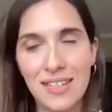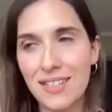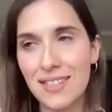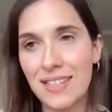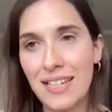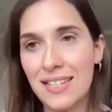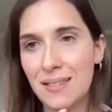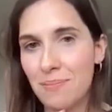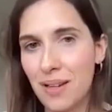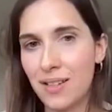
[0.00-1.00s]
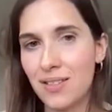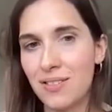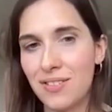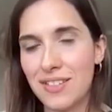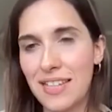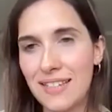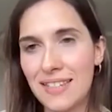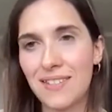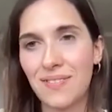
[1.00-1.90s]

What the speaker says: It's a must to success.